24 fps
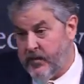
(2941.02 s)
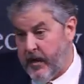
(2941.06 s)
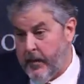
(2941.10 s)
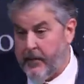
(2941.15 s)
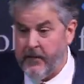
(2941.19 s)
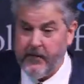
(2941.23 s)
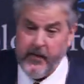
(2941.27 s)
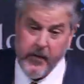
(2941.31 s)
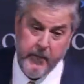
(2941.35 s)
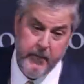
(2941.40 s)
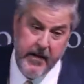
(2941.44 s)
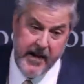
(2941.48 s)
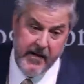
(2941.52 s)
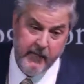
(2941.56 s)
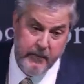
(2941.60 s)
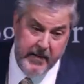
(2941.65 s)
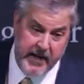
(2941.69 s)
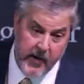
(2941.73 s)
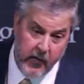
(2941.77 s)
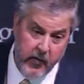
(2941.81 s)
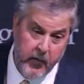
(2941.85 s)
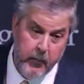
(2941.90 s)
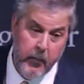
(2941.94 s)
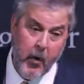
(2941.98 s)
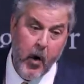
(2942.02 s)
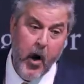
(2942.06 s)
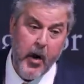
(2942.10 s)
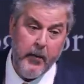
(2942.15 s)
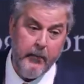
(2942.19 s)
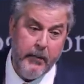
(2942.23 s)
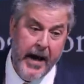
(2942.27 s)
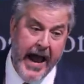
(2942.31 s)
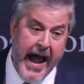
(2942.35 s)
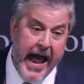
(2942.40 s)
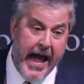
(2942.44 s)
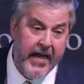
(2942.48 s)
some of them may have been on the
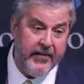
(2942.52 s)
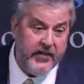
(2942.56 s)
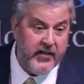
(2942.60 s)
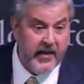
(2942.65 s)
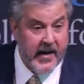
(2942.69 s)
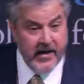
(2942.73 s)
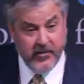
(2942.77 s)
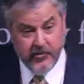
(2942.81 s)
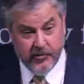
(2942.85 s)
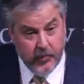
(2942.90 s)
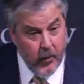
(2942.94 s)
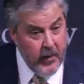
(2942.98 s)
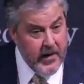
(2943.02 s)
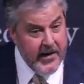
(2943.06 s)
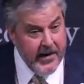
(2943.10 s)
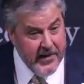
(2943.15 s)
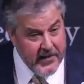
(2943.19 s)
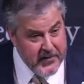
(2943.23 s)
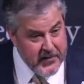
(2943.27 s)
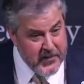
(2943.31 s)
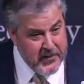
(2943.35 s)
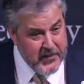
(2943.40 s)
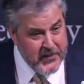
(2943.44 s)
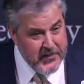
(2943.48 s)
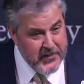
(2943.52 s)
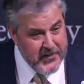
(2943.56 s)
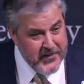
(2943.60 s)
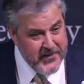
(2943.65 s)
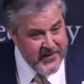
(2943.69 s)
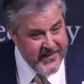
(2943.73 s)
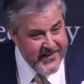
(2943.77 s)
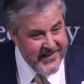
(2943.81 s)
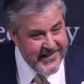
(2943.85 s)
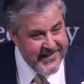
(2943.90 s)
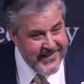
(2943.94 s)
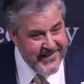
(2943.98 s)
broad path saying, Join us.
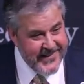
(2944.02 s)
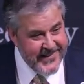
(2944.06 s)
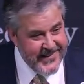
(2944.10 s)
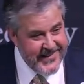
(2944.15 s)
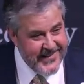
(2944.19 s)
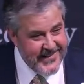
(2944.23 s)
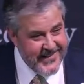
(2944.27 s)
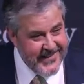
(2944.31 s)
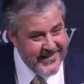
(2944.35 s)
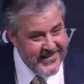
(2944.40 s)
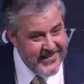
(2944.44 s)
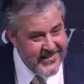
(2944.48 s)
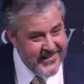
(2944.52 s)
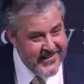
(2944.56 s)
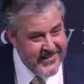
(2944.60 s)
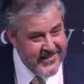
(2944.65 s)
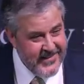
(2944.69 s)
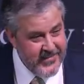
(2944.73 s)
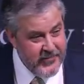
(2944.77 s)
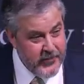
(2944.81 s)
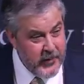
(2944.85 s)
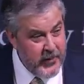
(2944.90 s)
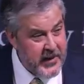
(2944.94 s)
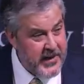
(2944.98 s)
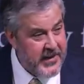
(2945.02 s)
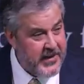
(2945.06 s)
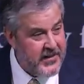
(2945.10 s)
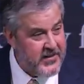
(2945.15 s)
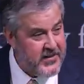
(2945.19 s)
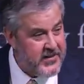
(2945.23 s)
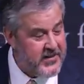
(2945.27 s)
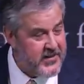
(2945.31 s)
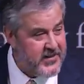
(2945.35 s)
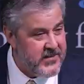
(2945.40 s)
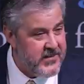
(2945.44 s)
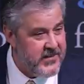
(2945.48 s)
Join
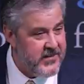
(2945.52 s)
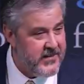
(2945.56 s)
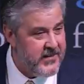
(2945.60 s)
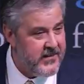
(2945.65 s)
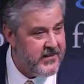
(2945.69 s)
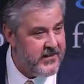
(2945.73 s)
us.